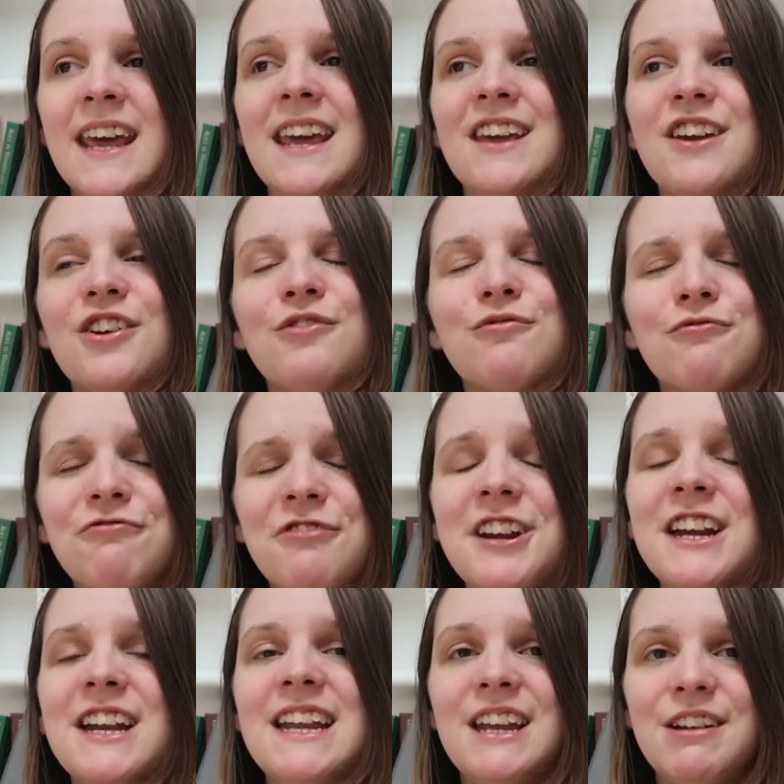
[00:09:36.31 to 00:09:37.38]
It can
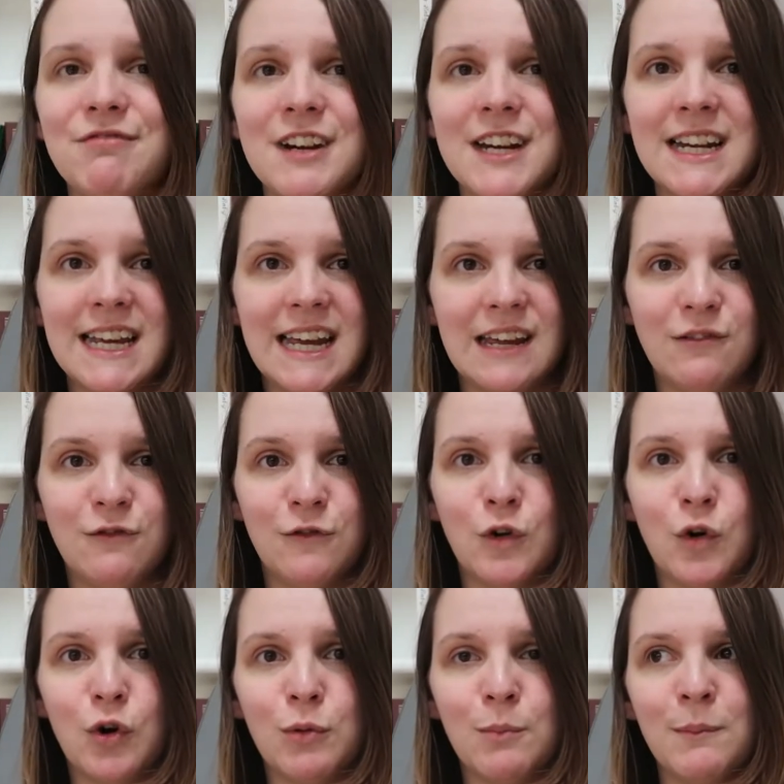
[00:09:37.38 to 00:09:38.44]
really, really
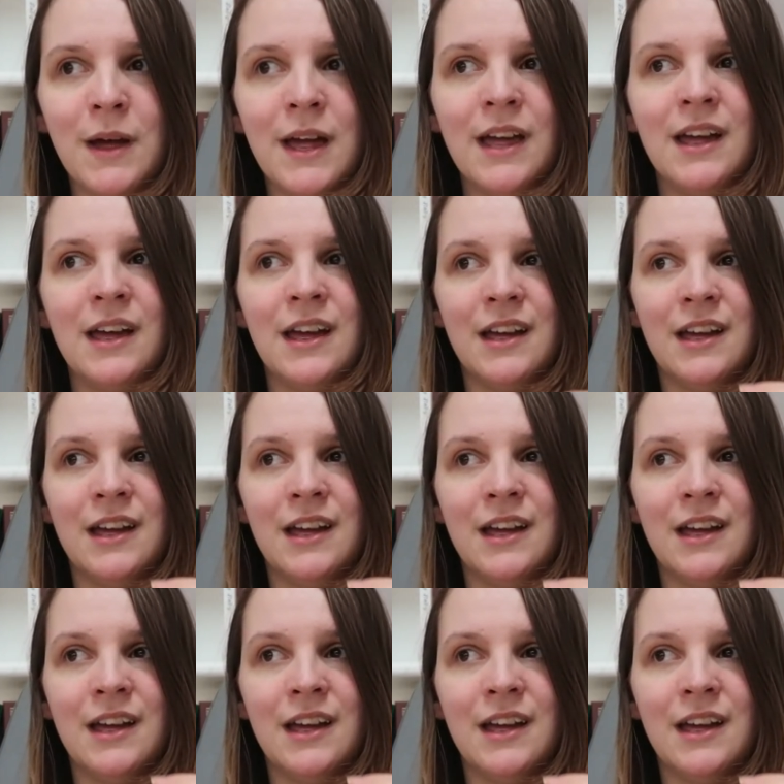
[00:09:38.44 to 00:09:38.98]
inform